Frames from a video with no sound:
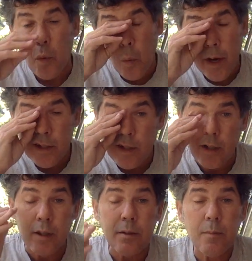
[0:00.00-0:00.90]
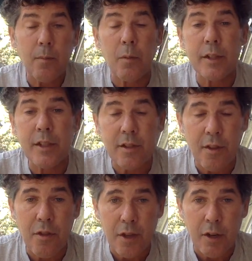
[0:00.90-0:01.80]
winter, which is
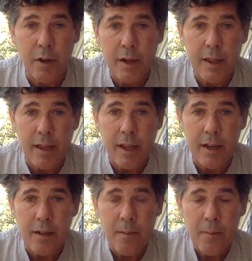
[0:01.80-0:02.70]
a theory that